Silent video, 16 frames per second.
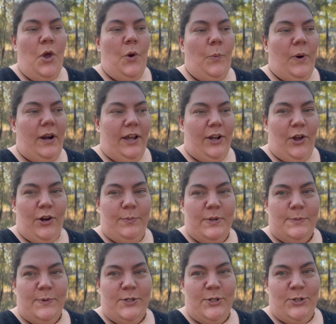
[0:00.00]
when I go to
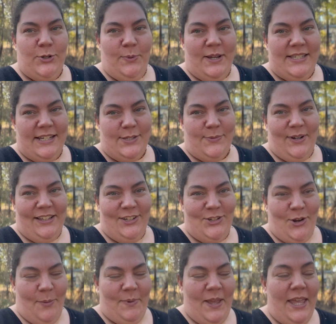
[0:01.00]
Brisbane to do my 6 weekly
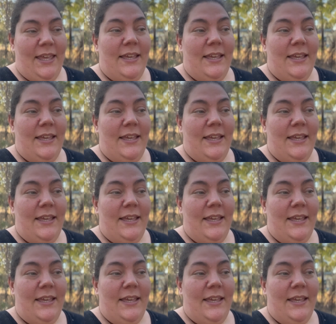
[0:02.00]
shop.